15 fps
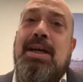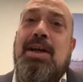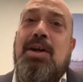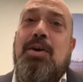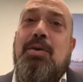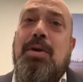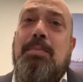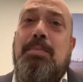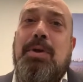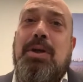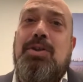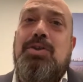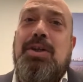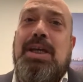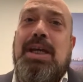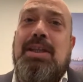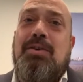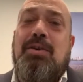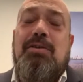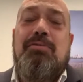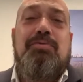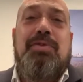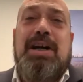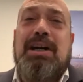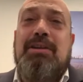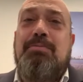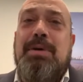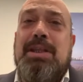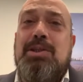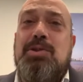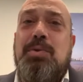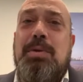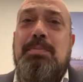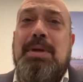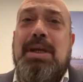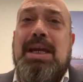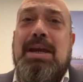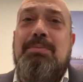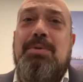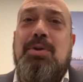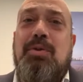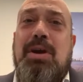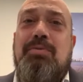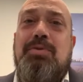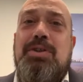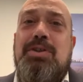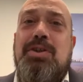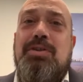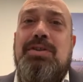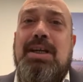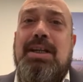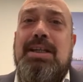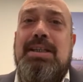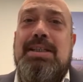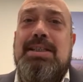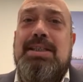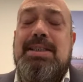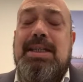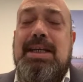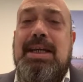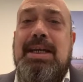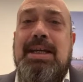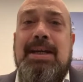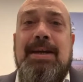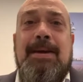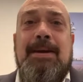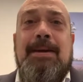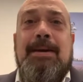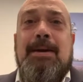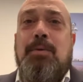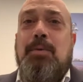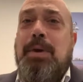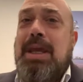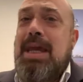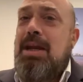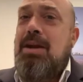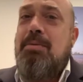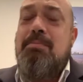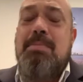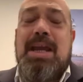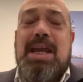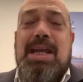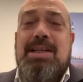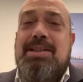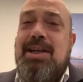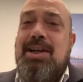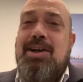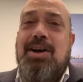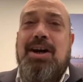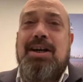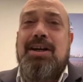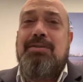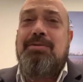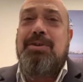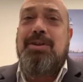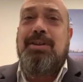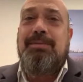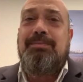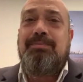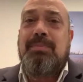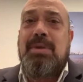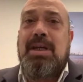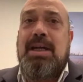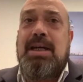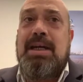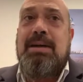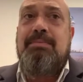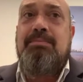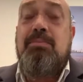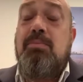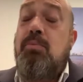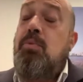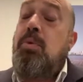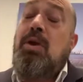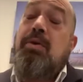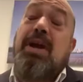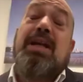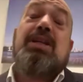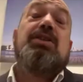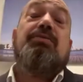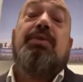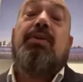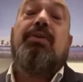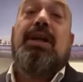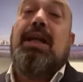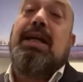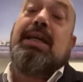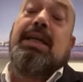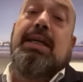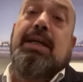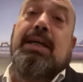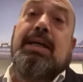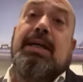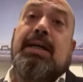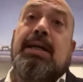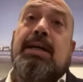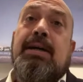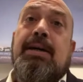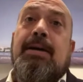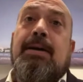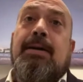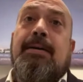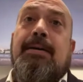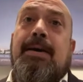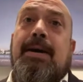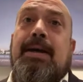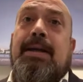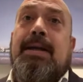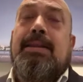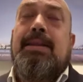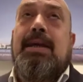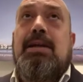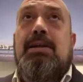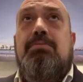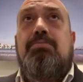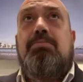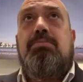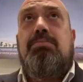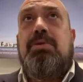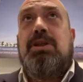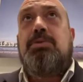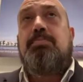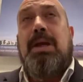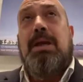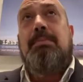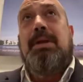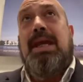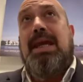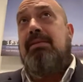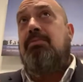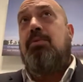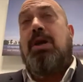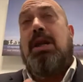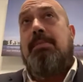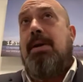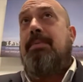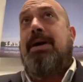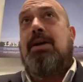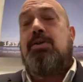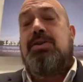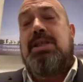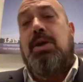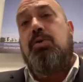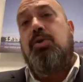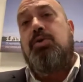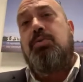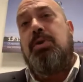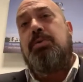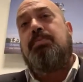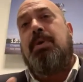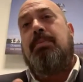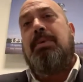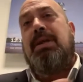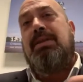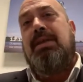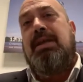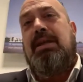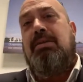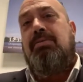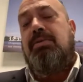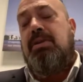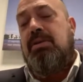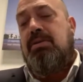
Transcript: We put it together in five months. We became the reference hotel in the city. We had amazing carnival um, we were actually very lucky. Uh, and I think this baby, what I'm about to say, was is probably the the